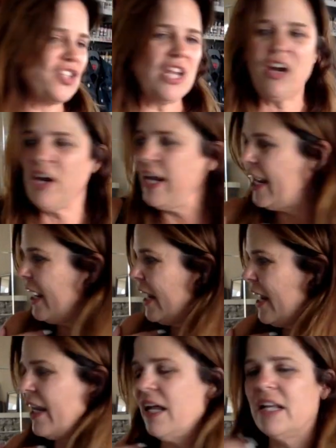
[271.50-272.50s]
sharing
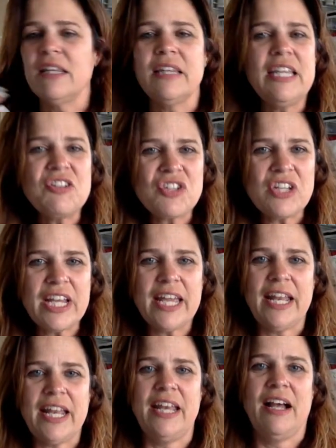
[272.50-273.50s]
it and unleashing
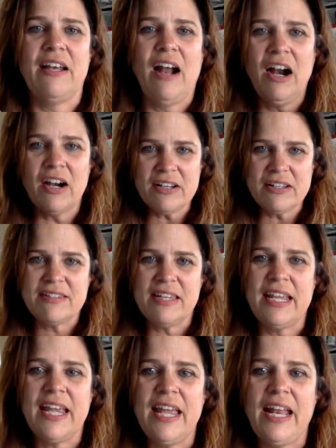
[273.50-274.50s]
it and
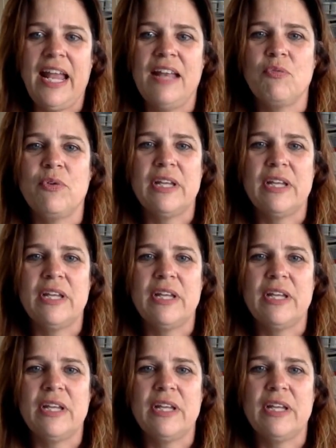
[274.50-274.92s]
unharnessing it and,